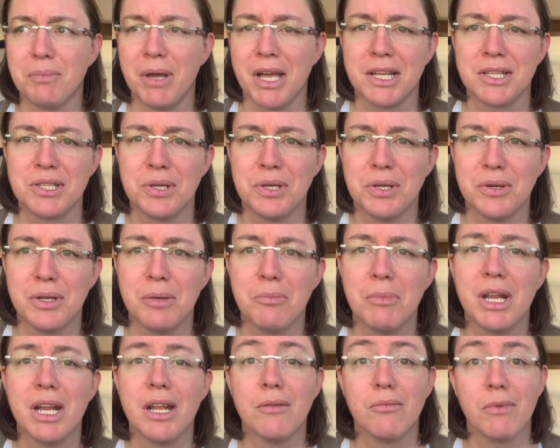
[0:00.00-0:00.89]
back to you in a
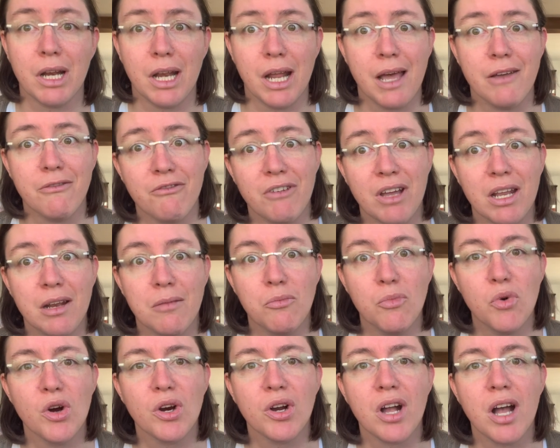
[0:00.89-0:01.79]
minute when I find a
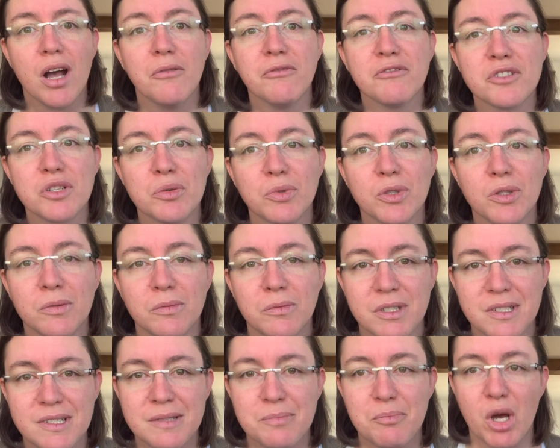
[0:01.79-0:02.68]
more comfortable
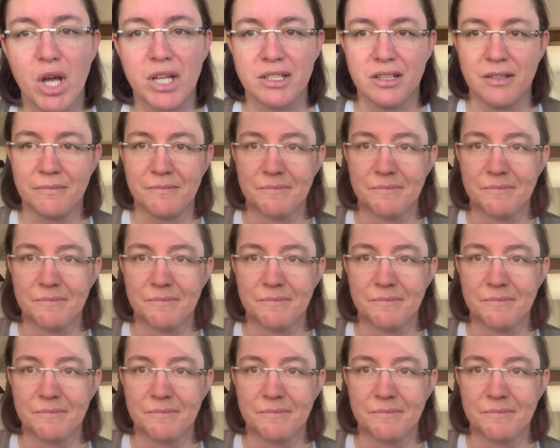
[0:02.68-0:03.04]
spot.